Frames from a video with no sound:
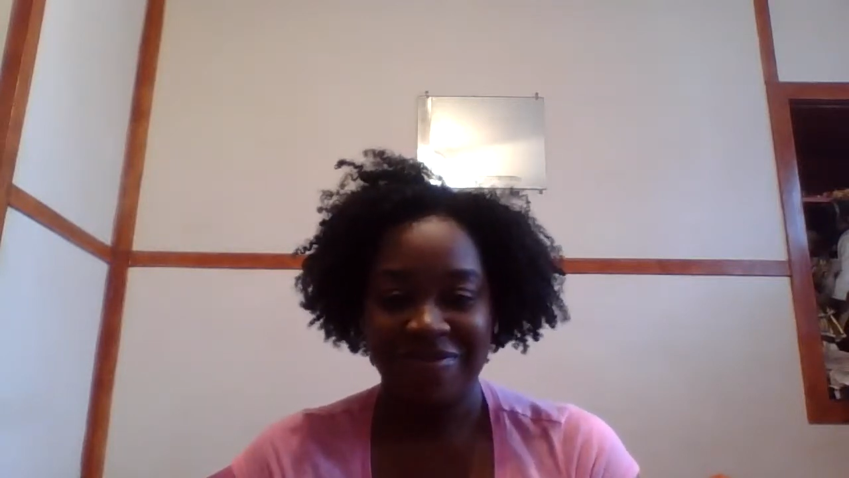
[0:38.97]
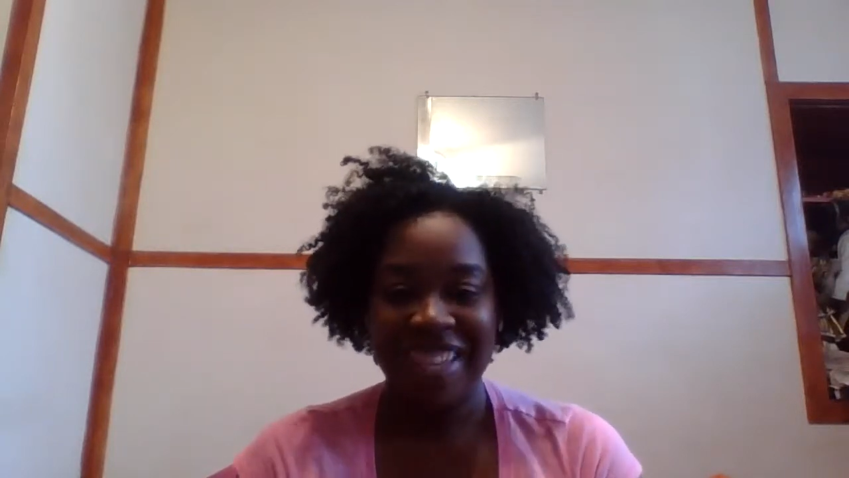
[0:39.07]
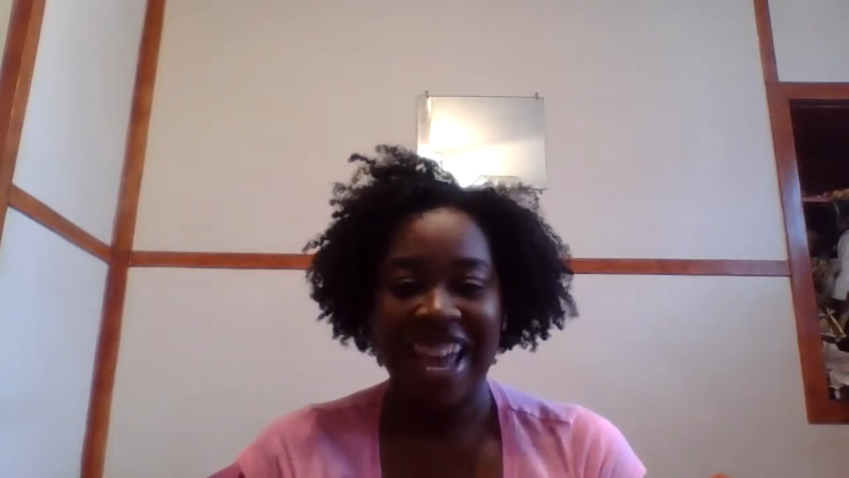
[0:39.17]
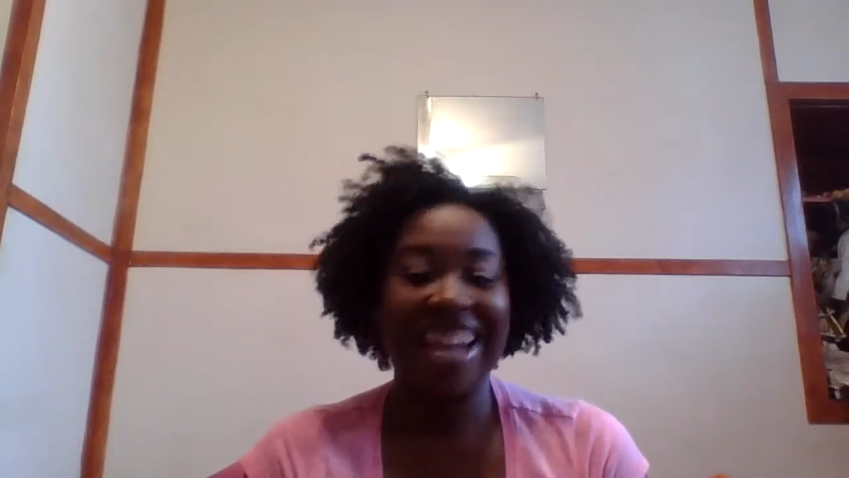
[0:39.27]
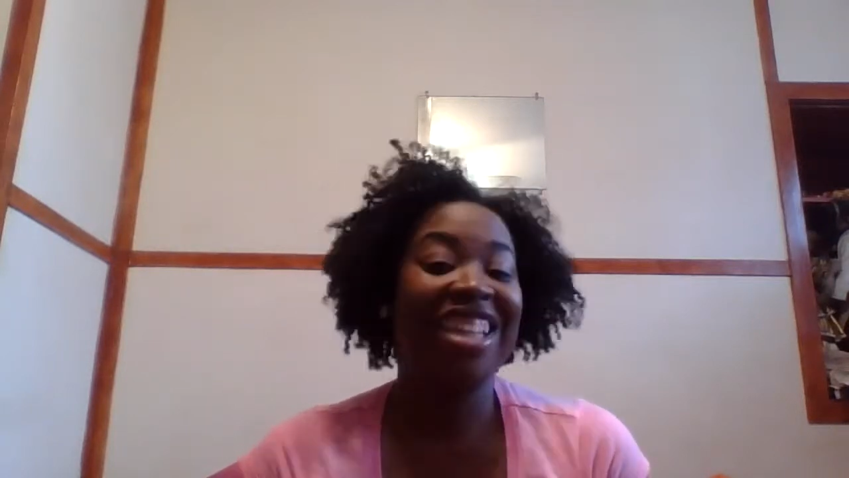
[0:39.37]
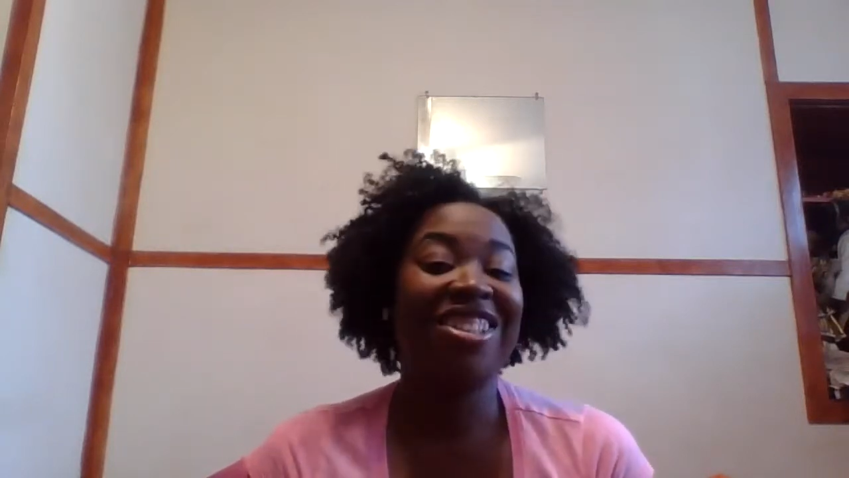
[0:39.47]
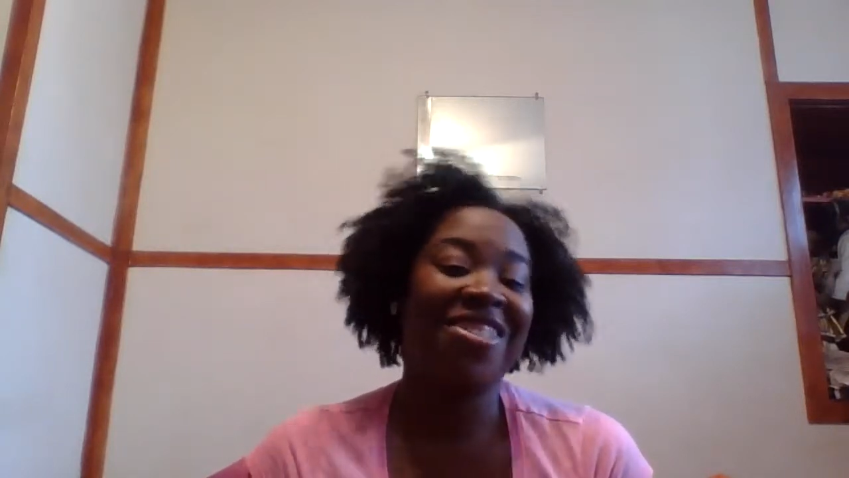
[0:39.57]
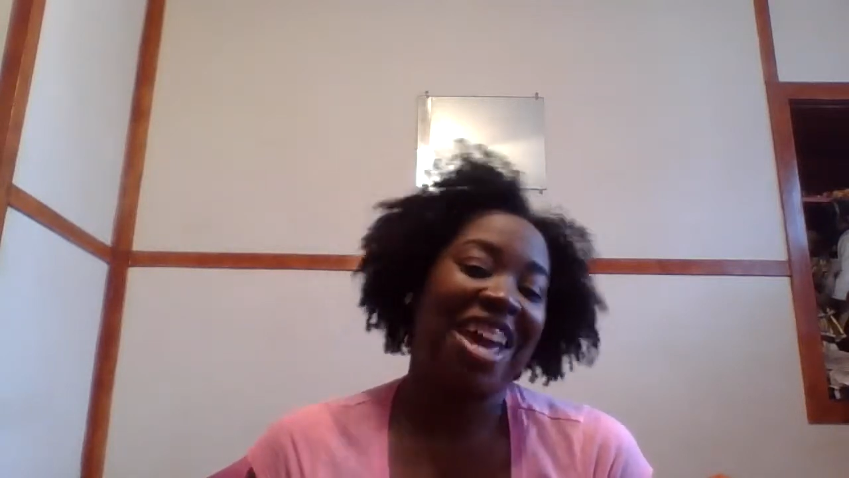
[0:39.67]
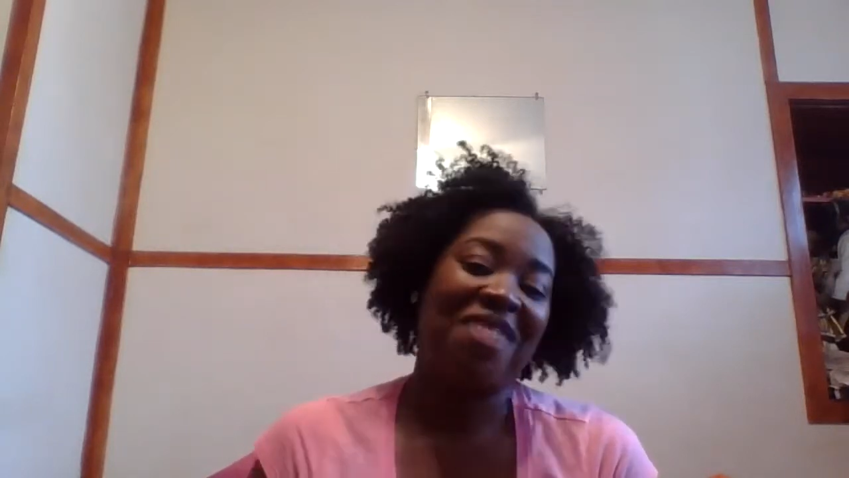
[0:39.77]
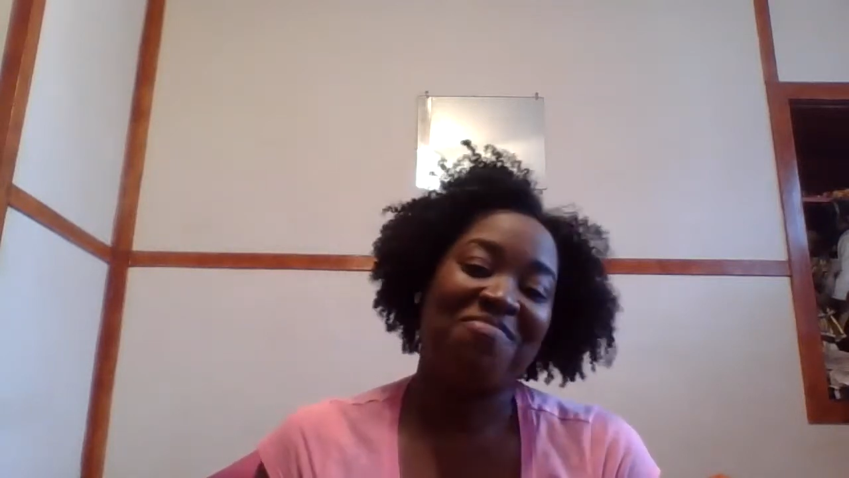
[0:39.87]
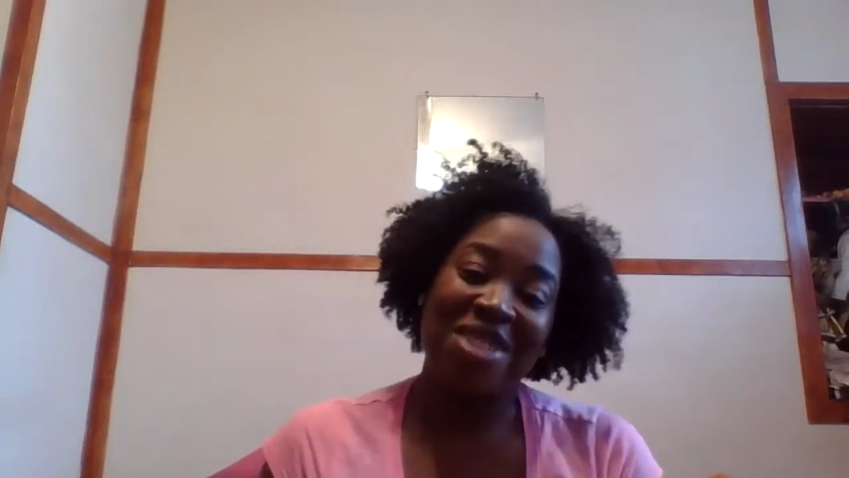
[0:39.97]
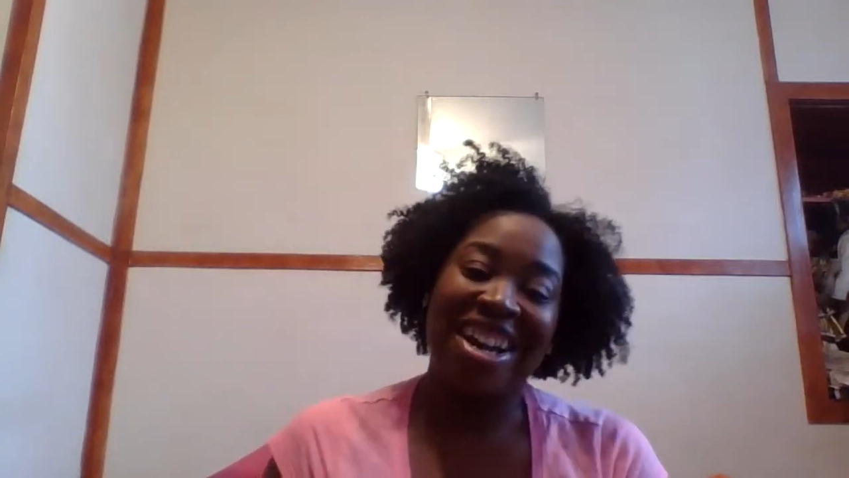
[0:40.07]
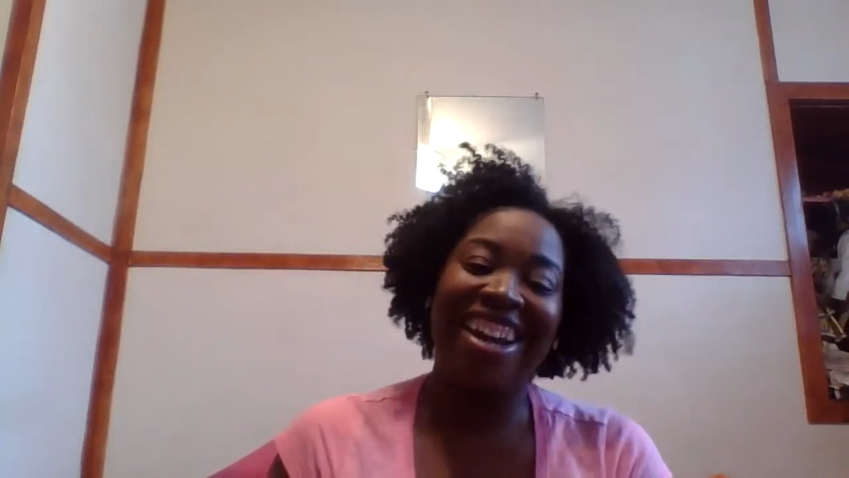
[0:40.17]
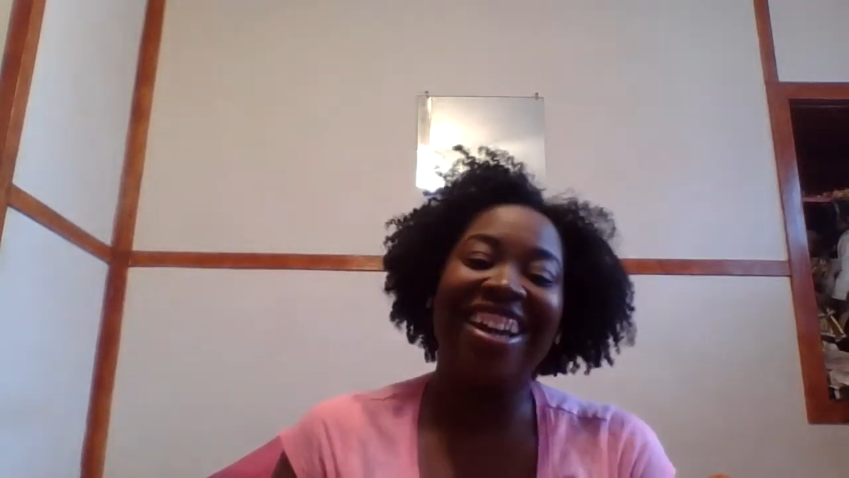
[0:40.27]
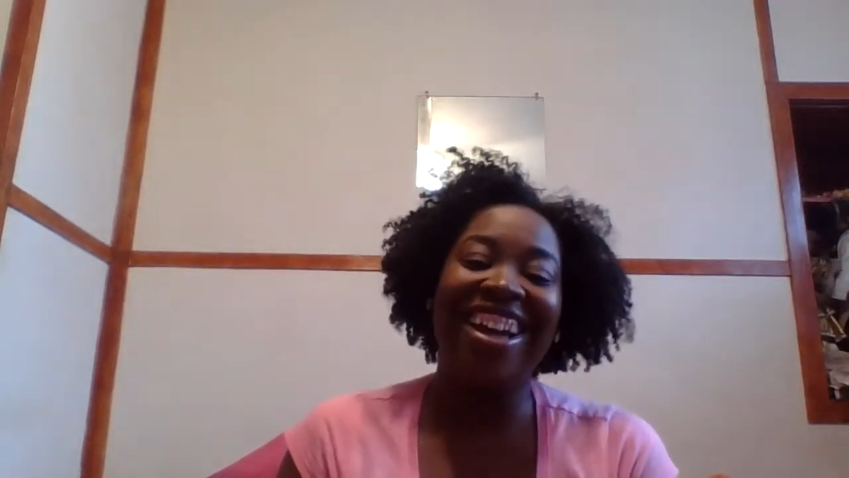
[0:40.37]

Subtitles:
I didn't do that, but